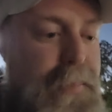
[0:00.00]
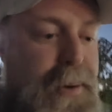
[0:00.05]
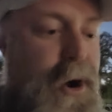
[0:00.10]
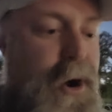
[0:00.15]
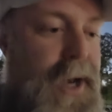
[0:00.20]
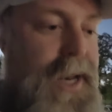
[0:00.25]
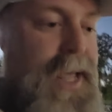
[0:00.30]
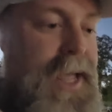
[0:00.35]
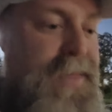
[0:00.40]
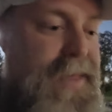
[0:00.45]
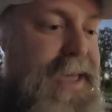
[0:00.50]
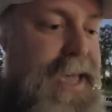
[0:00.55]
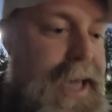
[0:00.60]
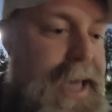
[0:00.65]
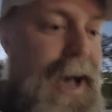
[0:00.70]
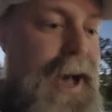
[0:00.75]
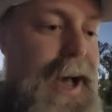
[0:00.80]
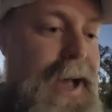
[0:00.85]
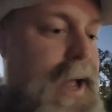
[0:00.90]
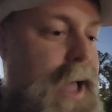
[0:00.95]
put in
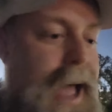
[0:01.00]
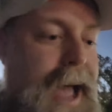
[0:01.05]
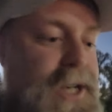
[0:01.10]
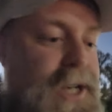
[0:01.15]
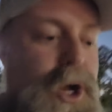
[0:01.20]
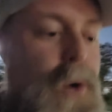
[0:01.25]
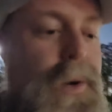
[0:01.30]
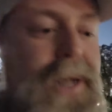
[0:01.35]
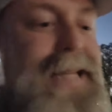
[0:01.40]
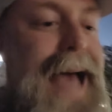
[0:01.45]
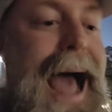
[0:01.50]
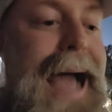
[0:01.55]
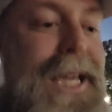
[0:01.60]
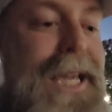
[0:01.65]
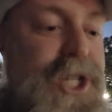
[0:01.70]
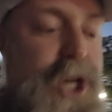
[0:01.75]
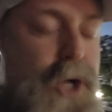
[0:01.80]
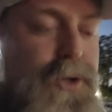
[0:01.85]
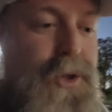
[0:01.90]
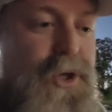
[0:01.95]
the, uh, and don't
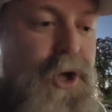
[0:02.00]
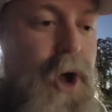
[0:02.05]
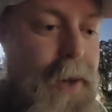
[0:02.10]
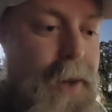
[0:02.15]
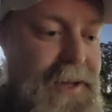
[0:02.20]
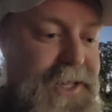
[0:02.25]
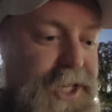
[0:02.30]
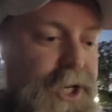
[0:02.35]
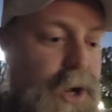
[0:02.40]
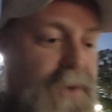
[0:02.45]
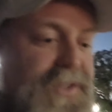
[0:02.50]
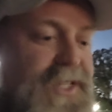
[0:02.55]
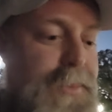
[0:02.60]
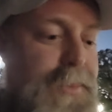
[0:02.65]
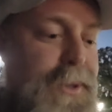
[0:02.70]
attack each other in the comments. You know, if